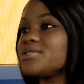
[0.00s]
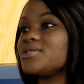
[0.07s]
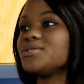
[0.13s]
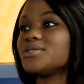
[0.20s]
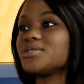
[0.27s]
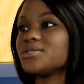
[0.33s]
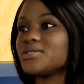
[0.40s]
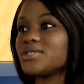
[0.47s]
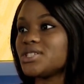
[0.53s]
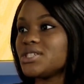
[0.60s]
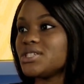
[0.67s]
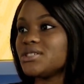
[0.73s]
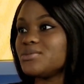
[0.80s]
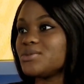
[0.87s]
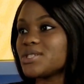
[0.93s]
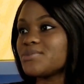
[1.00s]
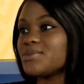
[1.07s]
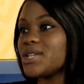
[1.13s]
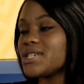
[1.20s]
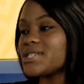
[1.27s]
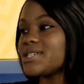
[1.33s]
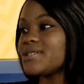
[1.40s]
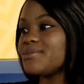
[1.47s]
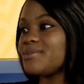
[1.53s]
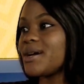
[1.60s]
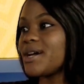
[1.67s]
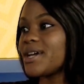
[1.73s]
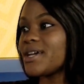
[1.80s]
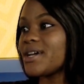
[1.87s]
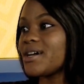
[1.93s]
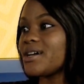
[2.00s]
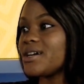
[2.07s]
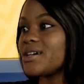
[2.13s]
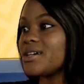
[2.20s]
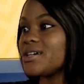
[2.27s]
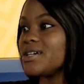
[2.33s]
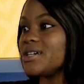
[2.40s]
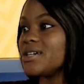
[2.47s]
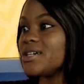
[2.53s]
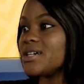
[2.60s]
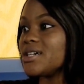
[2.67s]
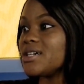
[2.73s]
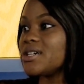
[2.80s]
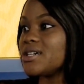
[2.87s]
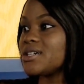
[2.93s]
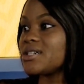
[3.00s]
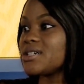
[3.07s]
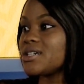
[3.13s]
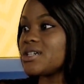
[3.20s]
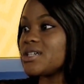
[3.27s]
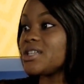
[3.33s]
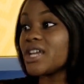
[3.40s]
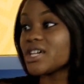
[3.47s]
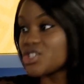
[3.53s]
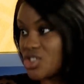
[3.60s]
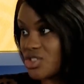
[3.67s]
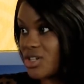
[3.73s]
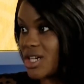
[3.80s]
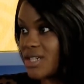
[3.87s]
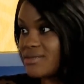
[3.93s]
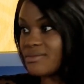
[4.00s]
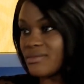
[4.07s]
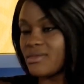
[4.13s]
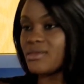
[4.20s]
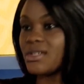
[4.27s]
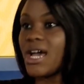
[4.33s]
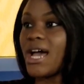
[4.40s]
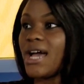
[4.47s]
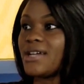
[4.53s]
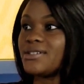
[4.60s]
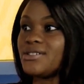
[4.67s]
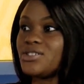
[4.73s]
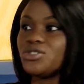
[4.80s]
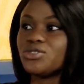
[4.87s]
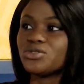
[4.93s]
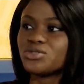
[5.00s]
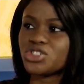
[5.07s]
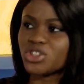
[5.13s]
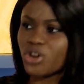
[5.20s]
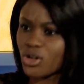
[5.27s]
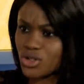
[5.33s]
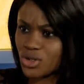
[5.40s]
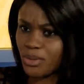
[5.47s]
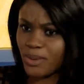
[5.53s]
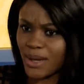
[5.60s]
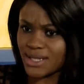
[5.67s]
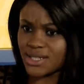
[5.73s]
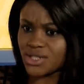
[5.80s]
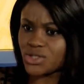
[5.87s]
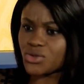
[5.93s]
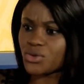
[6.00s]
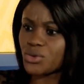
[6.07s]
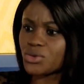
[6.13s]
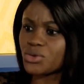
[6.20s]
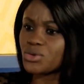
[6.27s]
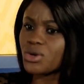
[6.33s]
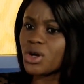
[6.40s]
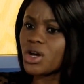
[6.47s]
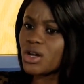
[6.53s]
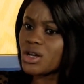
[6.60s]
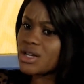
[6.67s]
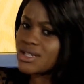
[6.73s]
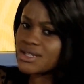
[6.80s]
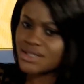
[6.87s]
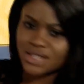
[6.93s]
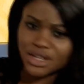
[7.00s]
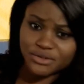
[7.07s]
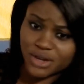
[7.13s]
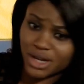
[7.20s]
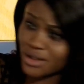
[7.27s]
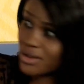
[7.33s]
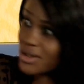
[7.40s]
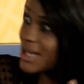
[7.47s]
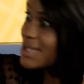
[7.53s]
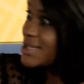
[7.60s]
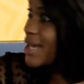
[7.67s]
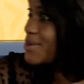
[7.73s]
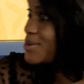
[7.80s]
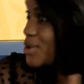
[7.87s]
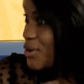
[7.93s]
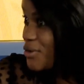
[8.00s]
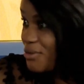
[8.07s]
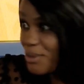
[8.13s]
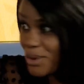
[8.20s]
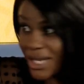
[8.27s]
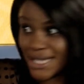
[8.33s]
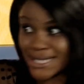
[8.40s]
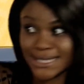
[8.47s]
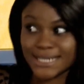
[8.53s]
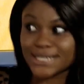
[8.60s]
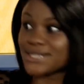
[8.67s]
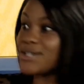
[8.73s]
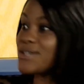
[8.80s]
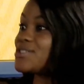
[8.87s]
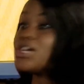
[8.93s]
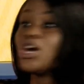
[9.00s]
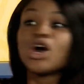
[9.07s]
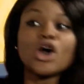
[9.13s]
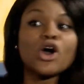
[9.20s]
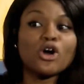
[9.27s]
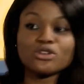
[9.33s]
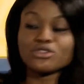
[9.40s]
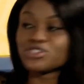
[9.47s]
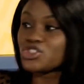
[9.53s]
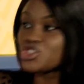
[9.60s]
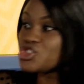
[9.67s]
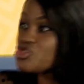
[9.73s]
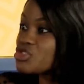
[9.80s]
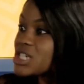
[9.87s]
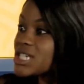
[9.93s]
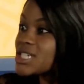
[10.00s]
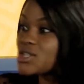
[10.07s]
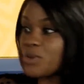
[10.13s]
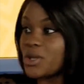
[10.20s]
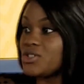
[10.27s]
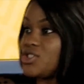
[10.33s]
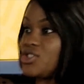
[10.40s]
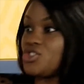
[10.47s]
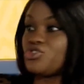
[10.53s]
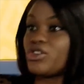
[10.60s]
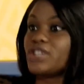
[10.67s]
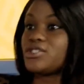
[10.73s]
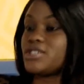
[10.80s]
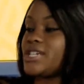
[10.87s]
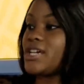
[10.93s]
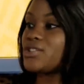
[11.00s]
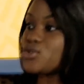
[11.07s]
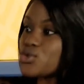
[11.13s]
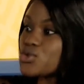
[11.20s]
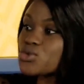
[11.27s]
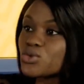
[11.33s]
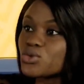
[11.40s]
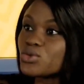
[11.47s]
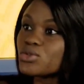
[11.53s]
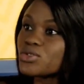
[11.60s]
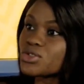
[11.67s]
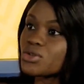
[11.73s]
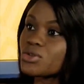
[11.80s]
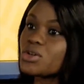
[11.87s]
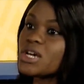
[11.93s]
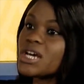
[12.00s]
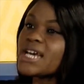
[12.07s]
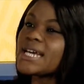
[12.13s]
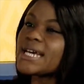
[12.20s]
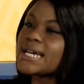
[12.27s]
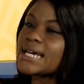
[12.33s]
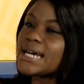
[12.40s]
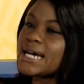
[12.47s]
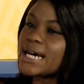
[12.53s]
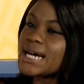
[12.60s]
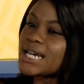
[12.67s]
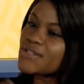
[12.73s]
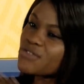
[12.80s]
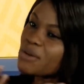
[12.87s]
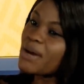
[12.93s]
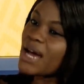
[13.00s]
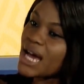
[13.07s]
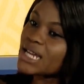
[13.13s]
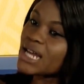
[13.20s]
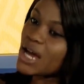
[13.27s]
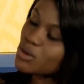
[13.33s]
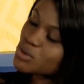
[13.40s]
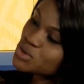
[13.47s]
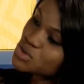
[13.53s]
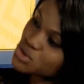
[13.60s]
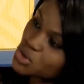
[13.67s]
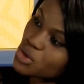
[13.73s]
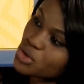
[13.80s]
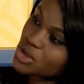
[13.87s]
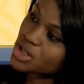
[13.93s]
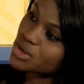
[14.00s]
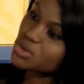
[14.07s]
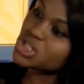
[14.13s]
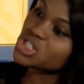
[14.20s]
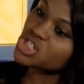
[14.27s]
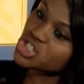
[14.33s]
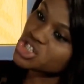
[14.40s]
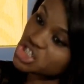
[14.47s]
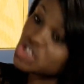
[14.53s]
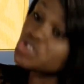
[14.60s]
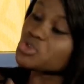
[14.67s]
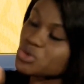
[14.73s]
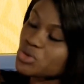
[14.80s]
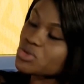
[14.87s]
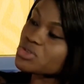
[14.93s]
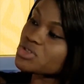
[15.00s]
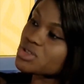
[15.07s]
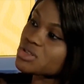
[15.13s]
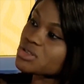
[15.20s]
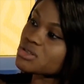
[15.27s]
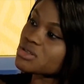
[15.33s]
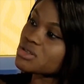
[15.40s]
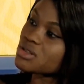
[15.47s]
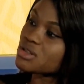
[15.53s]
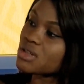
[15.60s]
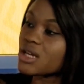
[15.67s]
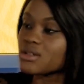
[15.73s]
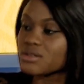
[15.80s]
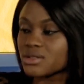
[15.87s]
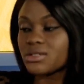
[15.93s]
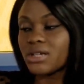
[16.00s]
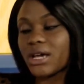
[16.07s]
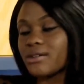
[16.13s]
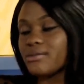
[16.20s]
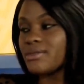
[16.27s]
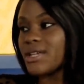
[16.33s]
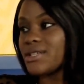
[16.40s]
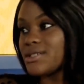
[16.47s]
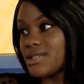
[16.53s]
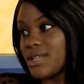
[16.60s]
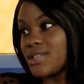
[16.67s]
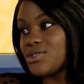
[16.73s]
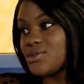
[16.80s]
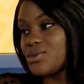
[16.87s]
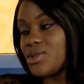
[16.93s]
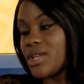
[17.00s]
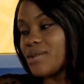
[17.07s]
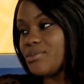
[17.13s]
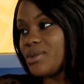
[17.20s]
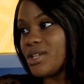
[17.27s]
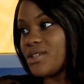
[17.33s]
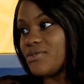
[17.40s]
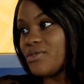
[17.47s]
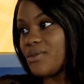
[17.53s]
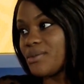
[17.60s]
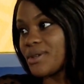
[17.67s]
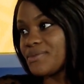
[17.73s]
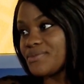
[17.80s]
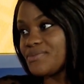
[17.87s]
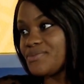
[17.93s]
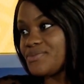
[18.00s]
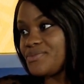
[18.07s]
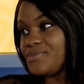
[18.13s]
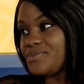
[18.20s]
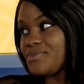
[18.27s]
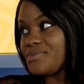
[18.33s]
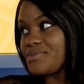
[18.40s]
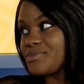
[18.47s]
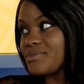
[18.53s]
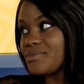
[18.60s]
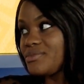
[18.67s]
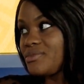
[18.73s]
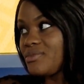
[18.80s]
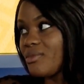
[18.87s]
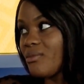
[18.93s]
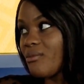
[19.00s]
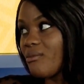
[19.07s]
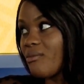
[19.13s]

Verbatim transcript: You know, she was molested by her lecturer, and you know, she also passes through several other types of molestation on the street yeah. when she's yeah. trying to yeah. get to school. So, uh, Oma had her own story, which she told yeah. And yeah, that's that's the role I play for man. Stories, about story.